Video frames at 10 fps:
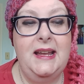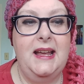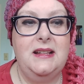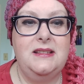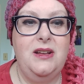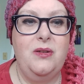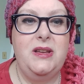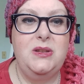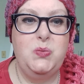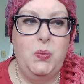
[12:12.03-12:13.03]
And so
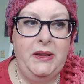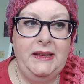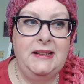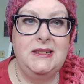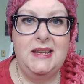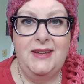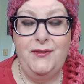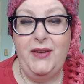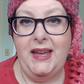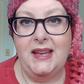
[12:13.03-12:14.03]
he's willing to
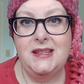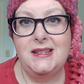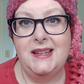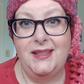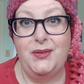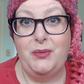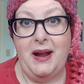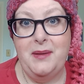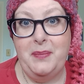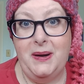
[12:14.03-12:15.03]
invest in the
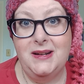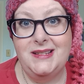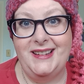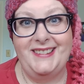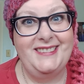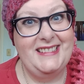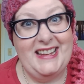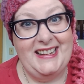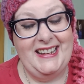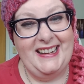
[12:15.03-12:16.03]
right person.
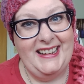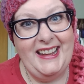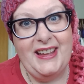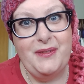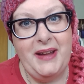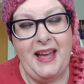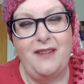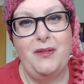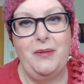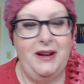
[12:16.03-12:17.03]
Ding, ding, ding, we
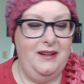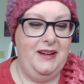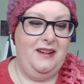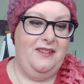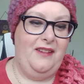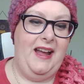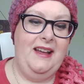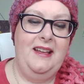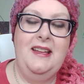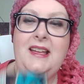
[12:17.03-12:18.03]
have a winner here,
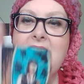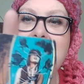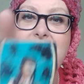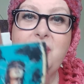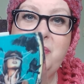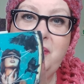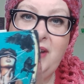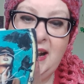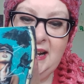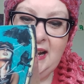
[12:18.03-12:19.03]
right? So we've
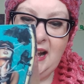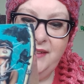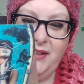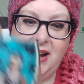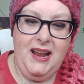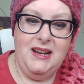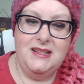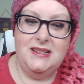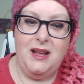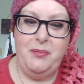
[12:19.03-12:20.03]
got to get out of our head
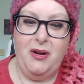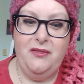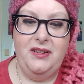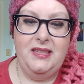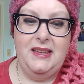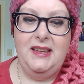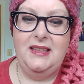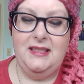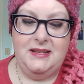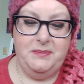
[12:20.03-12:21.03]
and stop
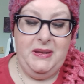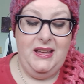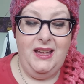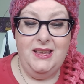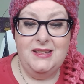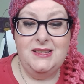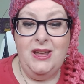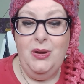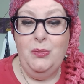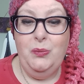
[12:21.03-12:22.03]
overthinking this, because
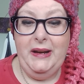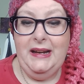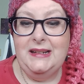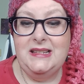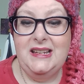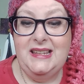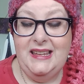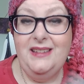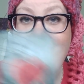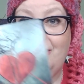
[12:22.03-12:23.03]
we need to
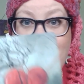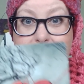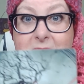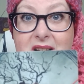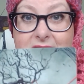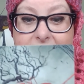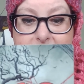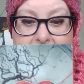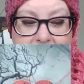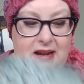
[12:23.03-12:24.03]
heal from all this
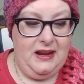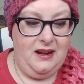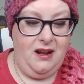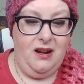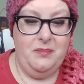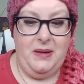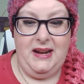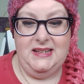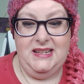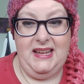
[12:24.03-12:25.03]
pain and
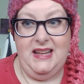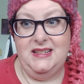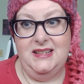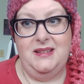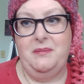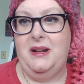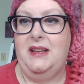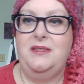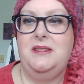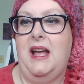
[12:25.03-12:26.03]
heartbreak to get to somebody
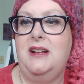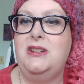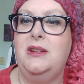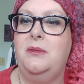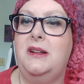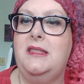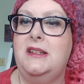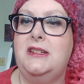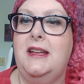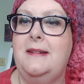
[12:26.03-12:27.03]
who's actually worth
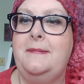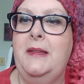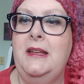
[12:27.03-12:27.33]
this shit.